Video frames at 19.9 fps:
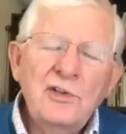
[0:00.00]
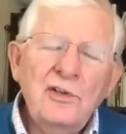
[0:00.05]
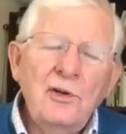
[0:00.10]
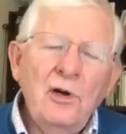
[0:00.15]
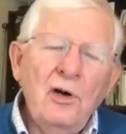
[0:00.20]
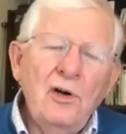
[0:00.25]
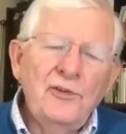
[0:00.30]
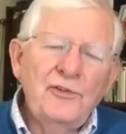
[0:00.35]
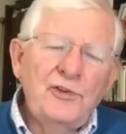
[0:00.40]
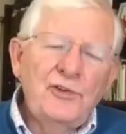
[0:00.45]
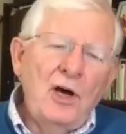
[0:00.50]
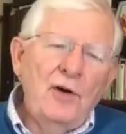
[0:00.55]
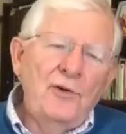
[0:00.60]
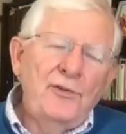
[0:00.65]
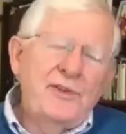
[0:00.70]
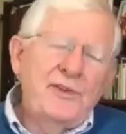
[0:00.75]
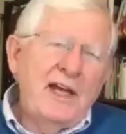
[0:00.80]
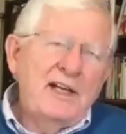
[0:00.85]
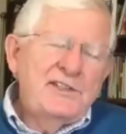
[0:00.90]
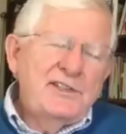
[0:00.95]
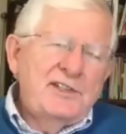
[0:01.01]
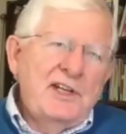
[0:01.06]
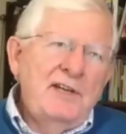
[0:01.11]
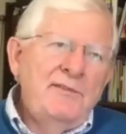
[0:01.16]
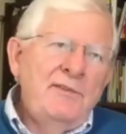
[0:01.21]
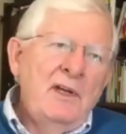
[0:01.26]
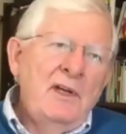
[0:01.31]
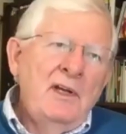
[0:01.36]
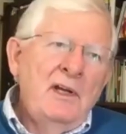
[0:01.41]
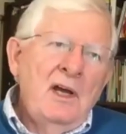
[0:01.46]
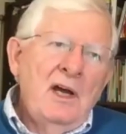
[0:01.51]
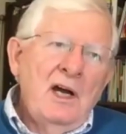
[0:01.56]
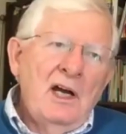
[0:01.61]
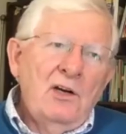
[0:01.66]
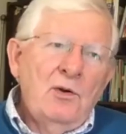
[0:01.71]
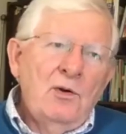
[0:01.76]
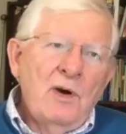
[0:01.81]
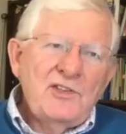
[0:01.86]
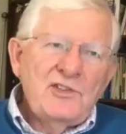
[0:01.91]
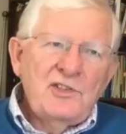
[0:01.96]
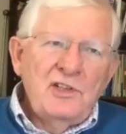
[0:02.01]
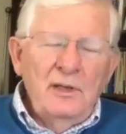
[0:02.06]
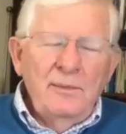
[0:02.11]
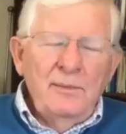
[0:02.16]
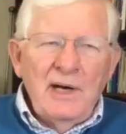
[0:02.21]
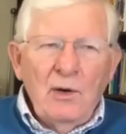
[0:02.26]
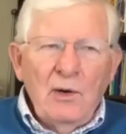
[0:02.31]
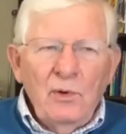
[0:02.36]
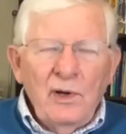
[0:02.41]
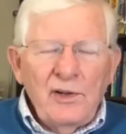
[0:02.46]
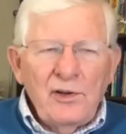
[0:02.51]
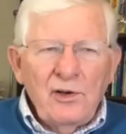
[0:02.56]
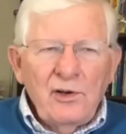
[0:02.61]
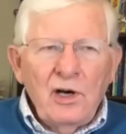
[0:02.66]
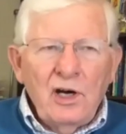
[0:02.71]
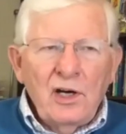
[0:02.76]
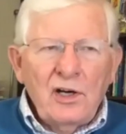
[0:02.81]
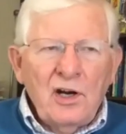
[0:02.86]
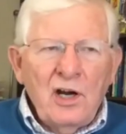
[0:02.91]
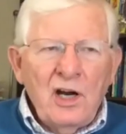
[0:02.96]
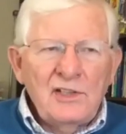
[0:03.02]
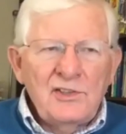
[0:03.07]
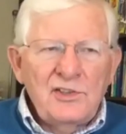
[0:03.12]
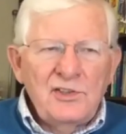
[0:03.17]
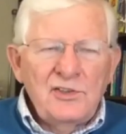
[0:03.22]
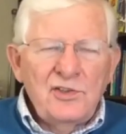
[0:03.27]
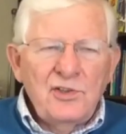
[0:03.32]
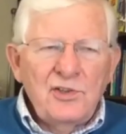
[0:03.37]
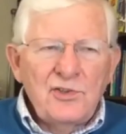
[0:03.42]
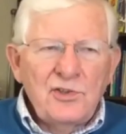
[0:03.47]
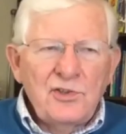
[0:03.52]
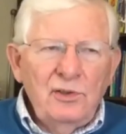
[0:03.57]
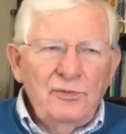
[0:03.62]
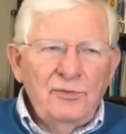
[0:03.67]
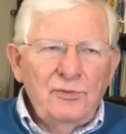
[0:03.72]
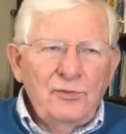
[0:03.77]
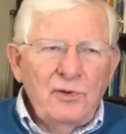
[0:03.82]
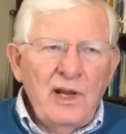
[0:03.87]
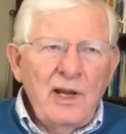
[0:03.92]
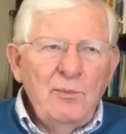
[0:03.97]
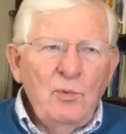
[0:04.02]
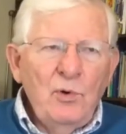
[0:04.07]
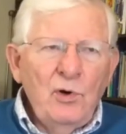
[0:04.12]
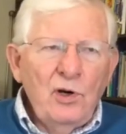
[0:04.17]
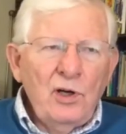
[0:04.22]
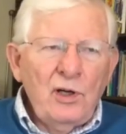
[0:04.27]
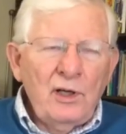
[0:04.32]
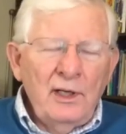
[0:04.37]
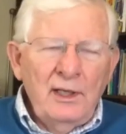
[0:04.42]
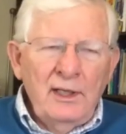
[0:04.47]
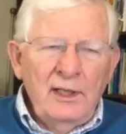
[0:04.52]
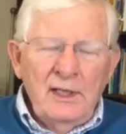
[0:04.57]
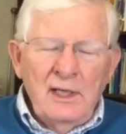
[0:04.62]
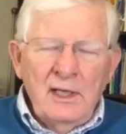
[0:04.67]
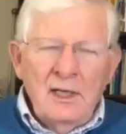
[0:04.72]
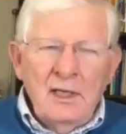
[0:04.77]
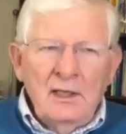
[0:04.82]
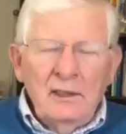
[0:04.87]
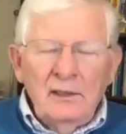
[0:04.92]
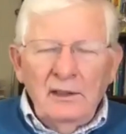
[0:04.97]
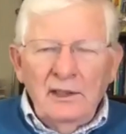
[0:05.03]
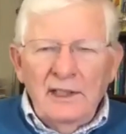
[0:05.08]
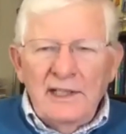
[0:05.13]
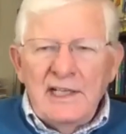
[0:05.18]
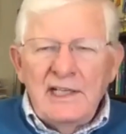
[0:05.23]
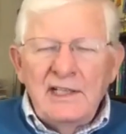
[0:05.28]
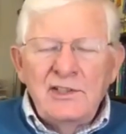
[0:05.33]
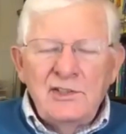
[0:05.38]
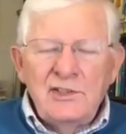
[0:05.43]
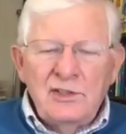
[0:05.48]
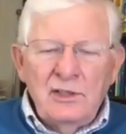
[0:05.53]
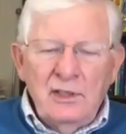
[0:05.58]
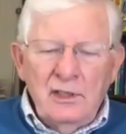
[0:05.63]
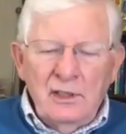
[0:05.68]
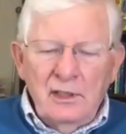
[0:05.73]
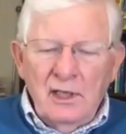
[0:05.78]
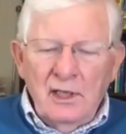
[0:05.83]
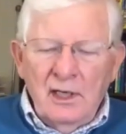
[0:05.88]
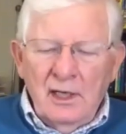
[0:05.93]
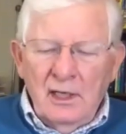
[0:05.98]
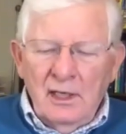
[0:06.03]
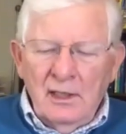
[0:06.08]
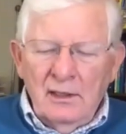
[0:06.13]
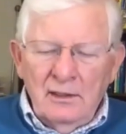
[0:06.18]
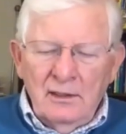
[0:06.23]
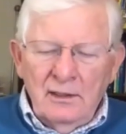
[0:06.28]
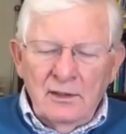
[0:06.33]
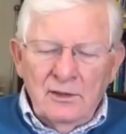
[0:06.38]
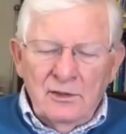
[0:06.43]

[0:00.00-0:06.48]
also, thanks, Steve, a question about whether our constitutional framework leads to